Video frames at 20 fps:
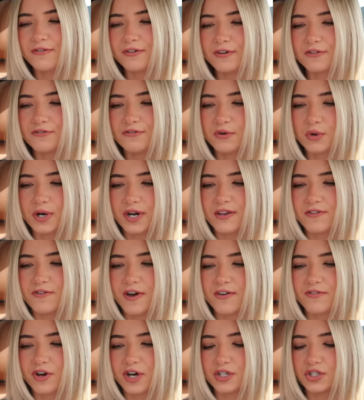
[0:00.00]
for
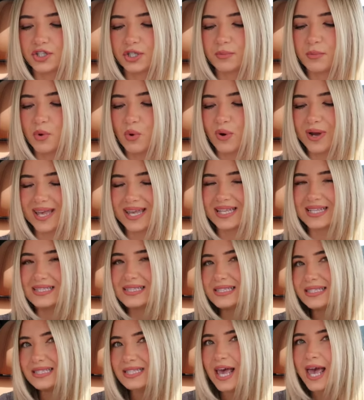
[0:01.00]
4,500
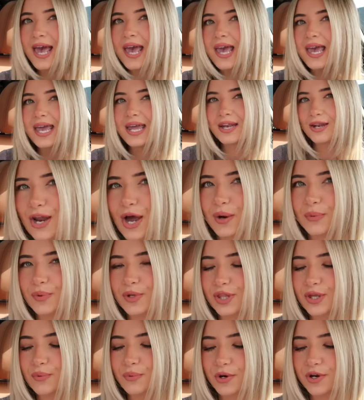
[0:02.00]
points not
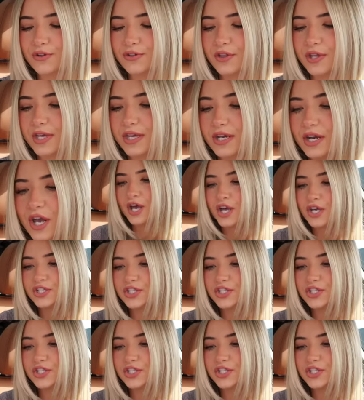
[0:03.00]
really worth it.